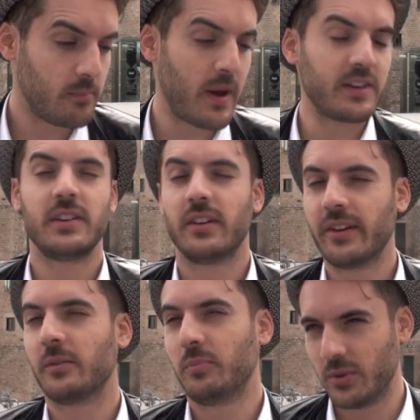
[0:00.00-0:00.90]

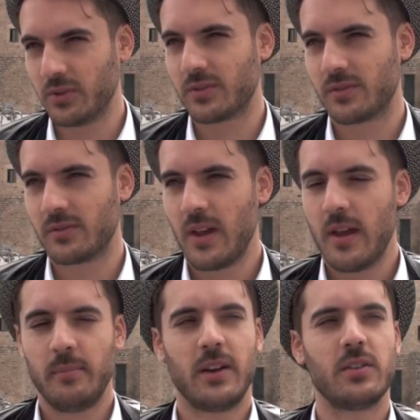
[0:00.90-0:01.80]
material books
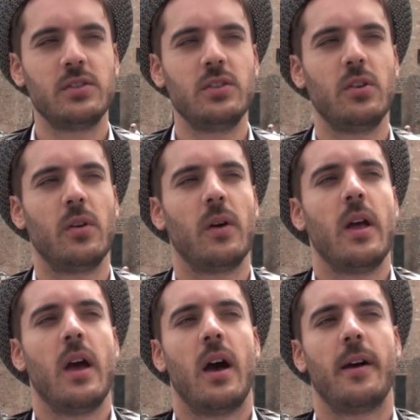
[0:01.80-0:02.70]
because
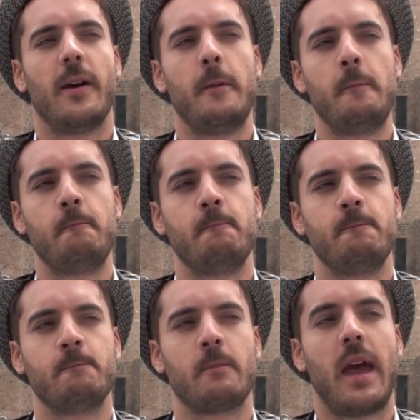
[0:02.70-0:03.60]

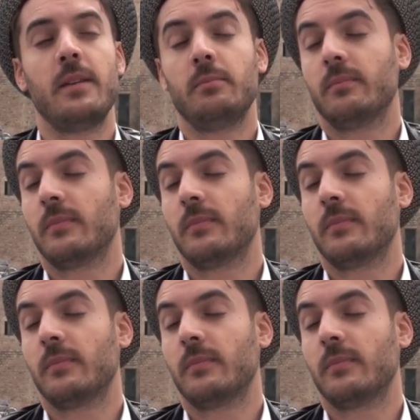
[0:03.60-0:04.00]
and